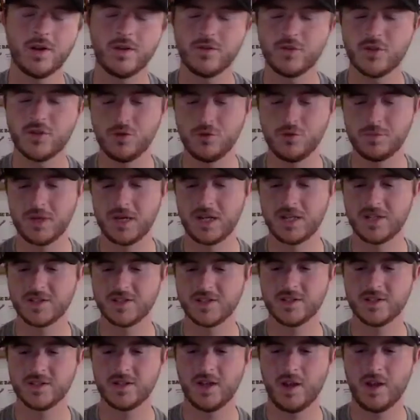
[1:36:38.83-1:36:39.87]
2
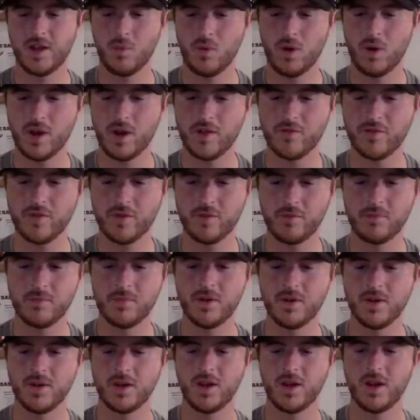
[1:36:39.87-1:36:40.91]
bits, and one of them
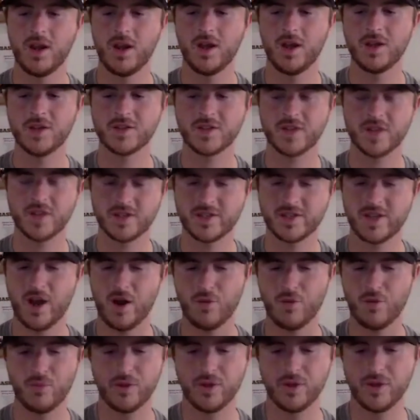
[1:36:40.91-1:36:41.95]
is going to
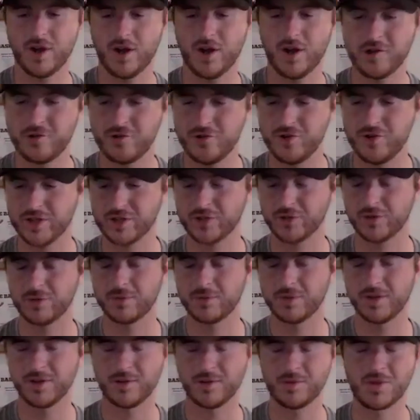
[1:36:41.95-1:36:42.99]
sound really contradictory,
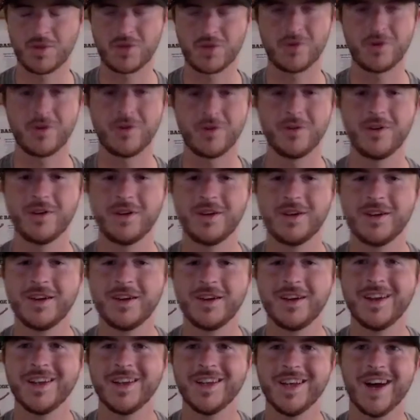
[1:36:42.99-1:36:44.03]
but hear me
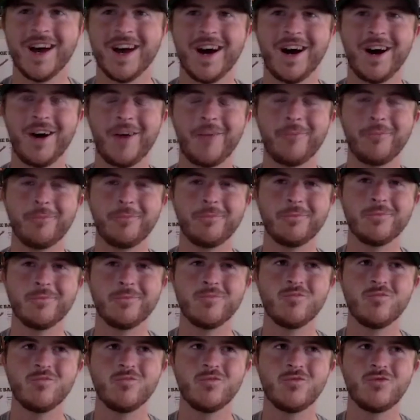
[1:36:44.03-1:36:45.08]
through.
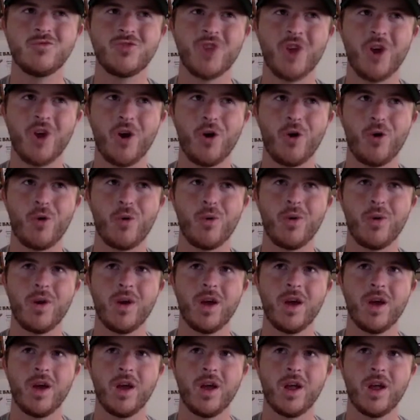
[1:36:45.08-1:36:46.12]
So
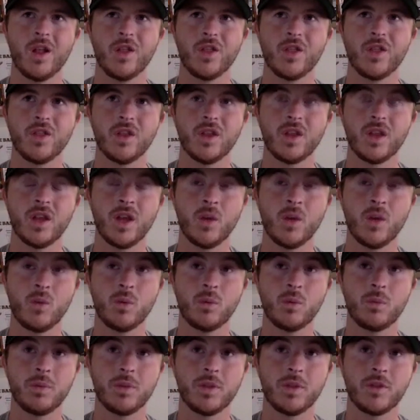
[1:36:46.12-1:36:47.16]
it
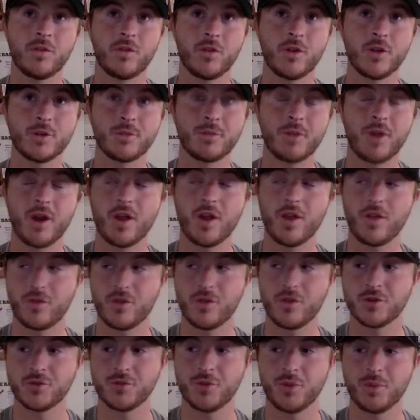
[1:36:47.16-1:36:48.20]
would be, the first part of the
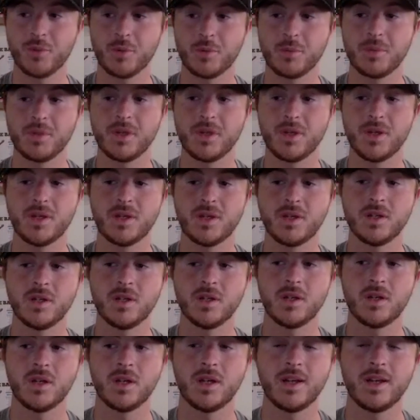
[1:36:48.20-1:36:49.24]
first one would be,
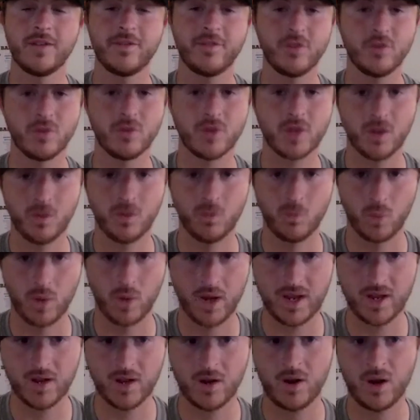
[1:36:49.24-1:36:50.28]
if you can
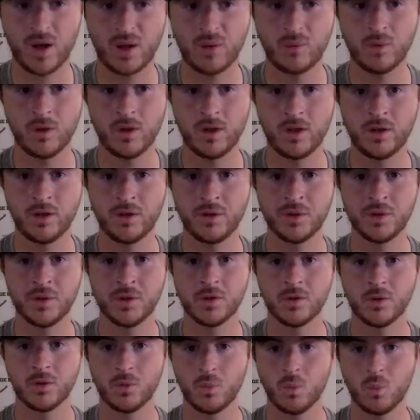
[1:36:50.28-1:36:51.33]
wait on one,
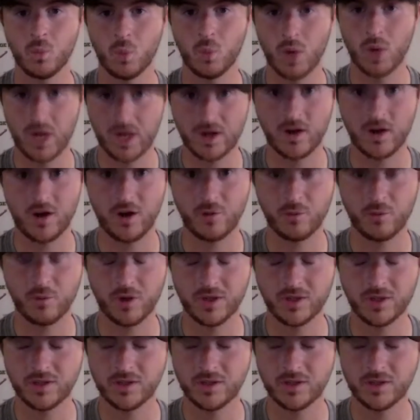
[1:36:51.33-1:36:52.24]
wait on one.